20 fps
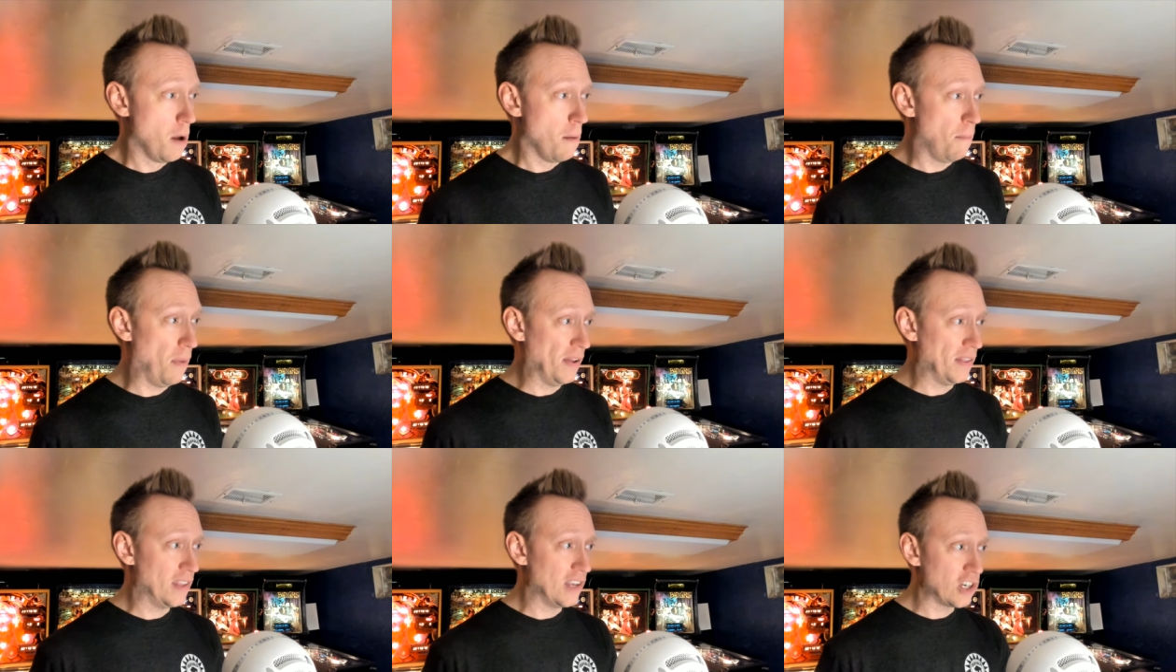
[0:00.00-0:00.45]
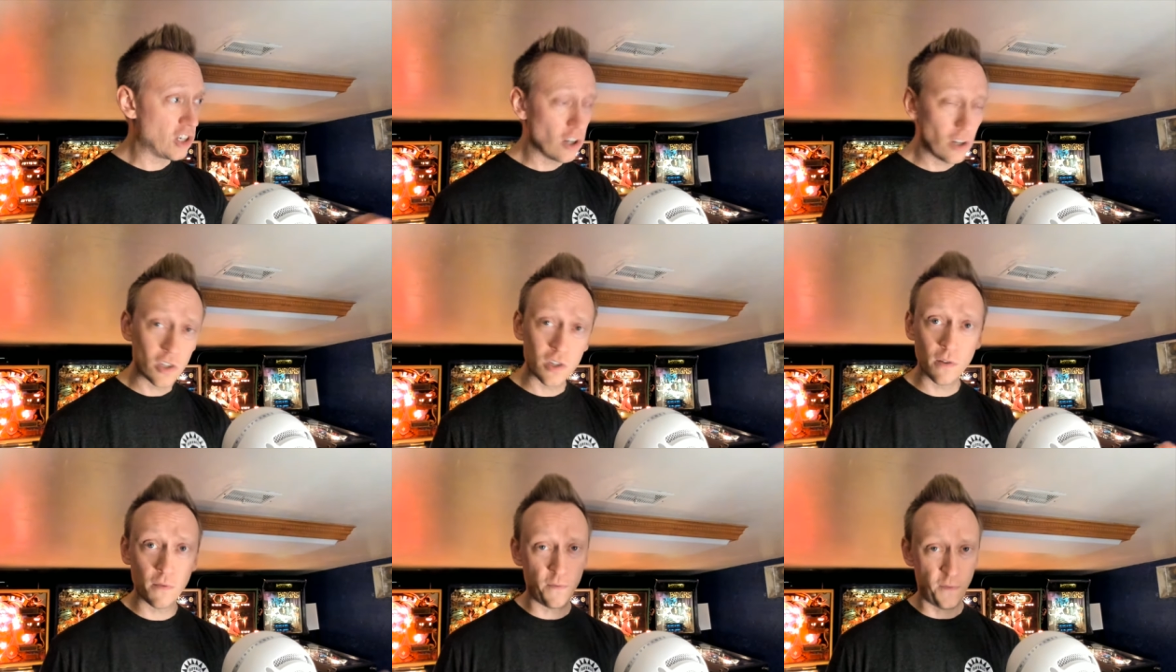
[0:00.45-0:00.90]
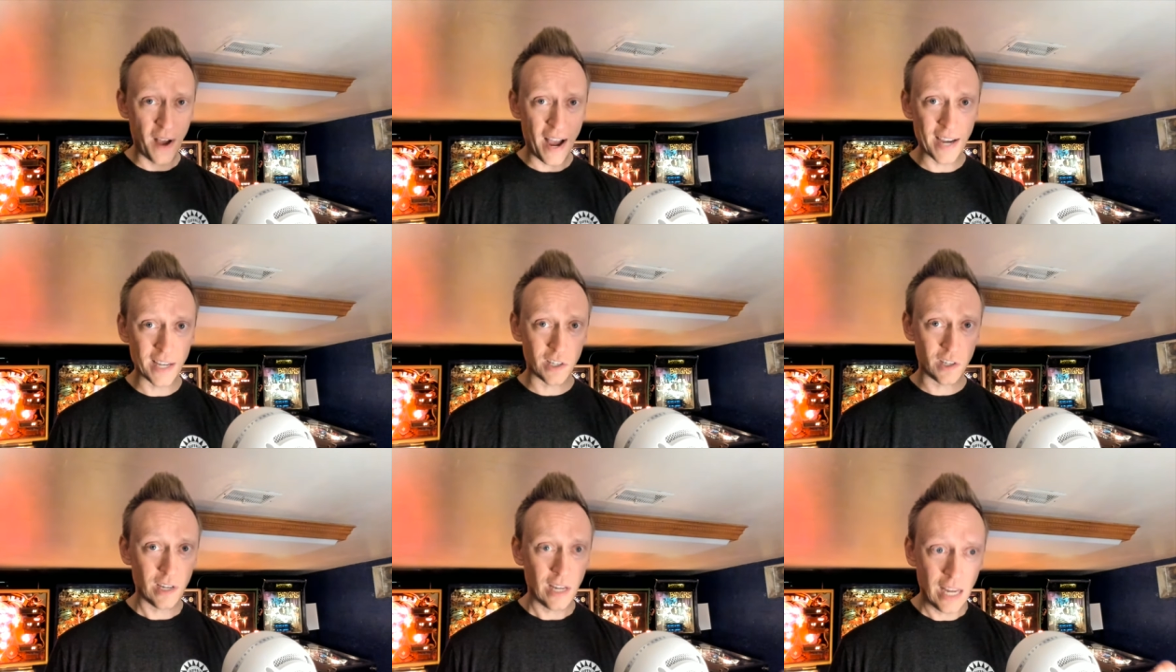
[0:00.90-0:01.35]
But this should
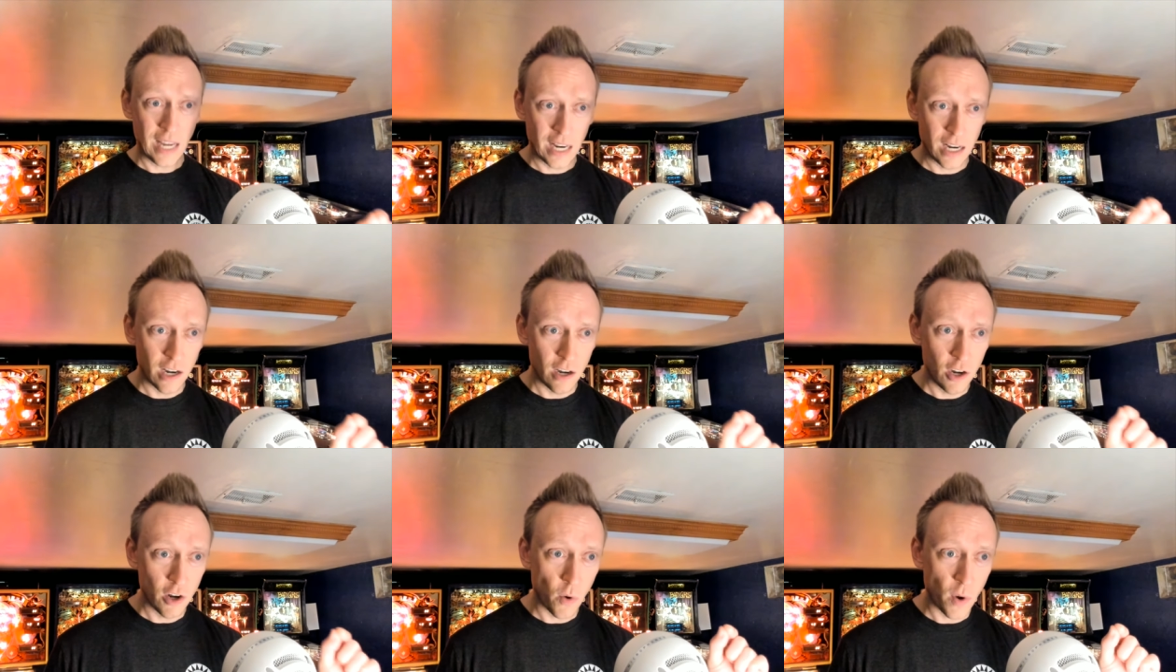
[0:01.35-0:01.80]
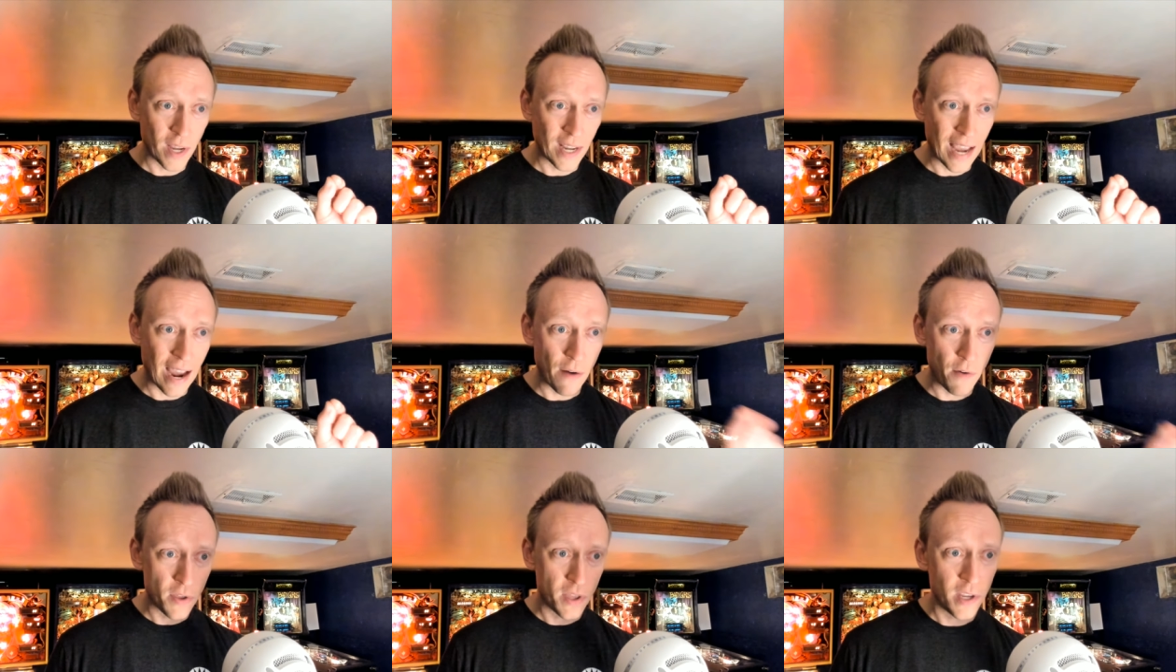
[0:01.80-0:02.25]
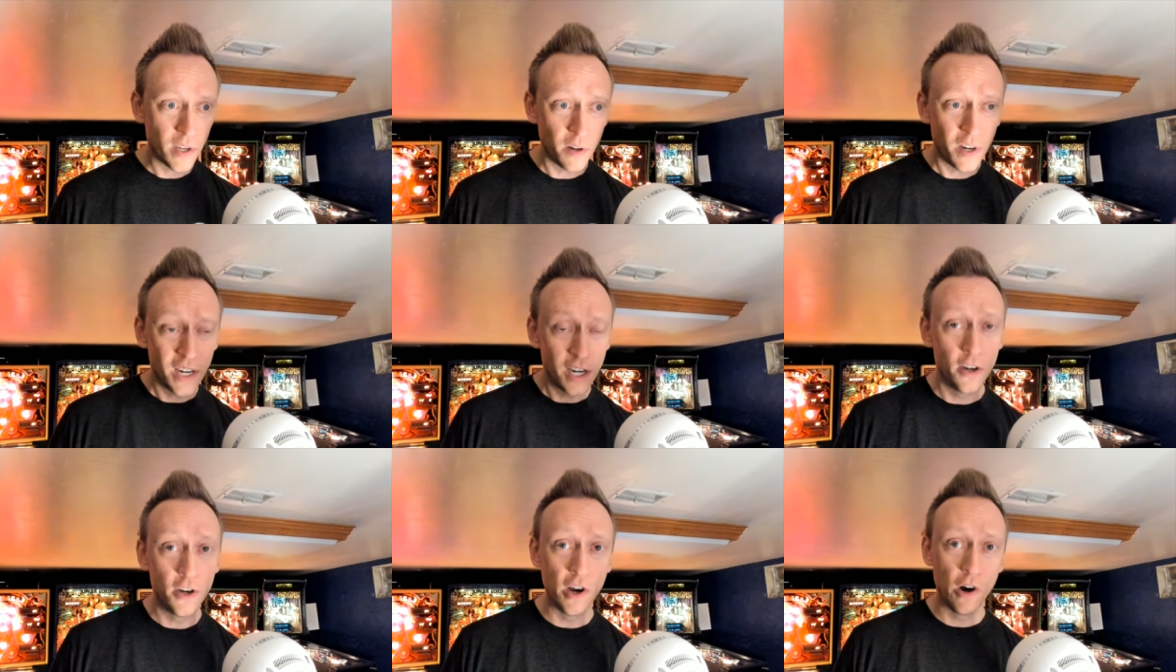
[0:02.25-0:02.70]
suffice in knowing everything you
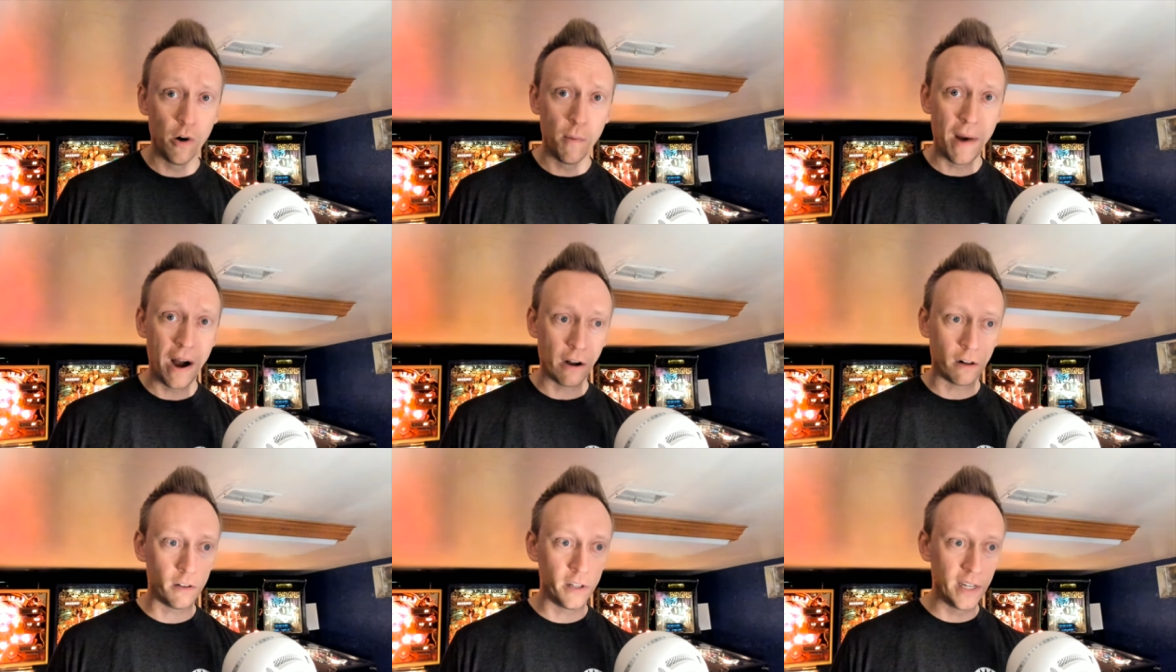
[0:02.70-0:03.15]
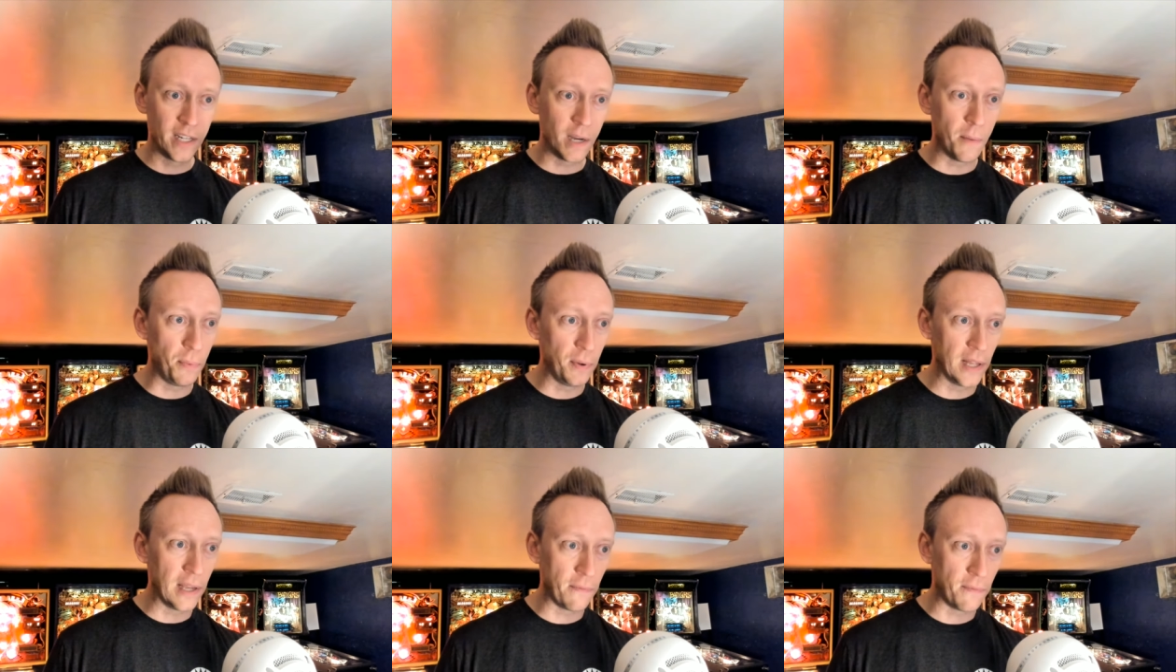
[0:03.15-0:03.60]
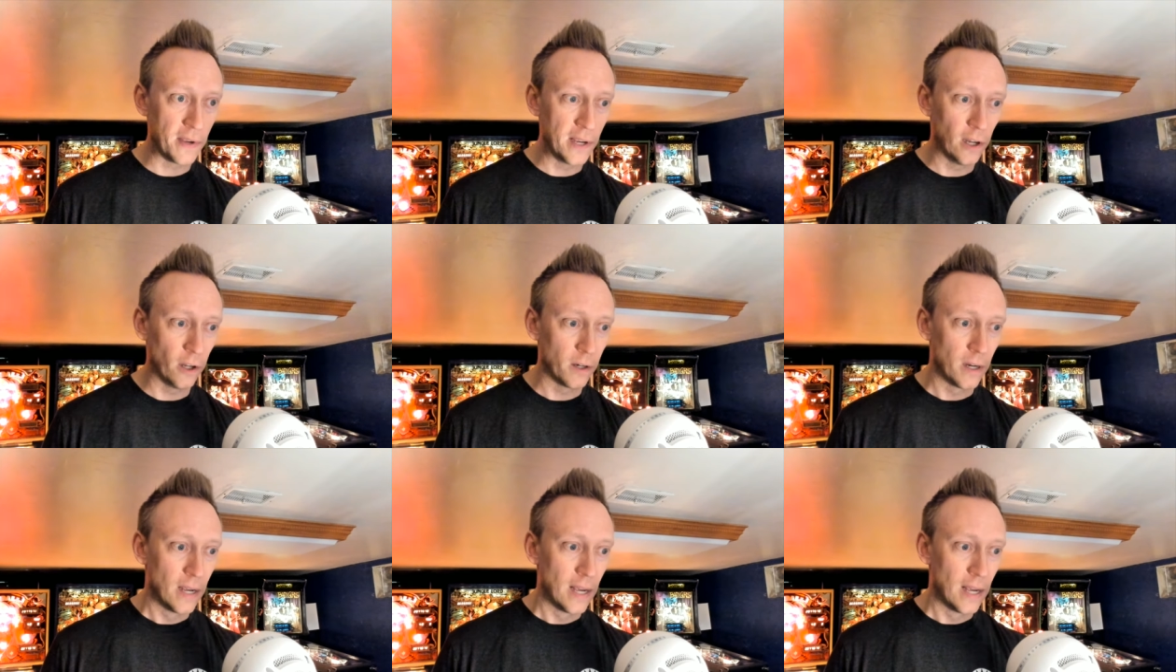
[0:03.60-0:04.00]
need to know about cleaning a playfield.